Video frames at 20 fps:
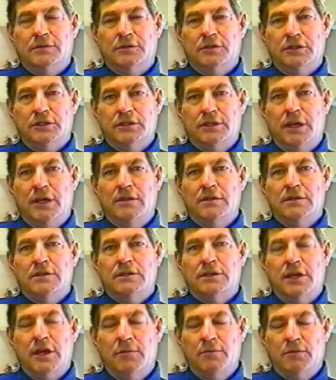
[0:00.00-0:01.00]
stayed the
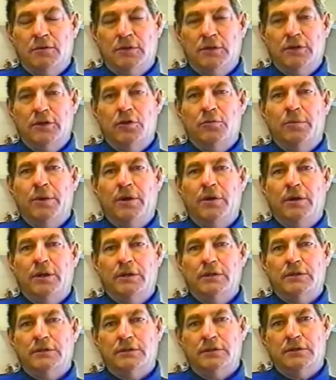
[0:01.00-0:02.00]
same, the linear
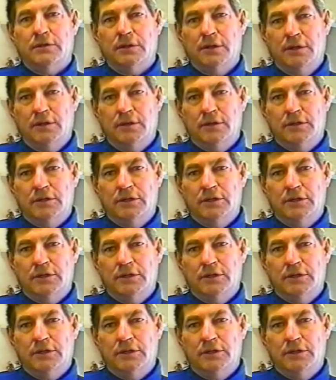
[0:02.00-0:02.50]
bearings and the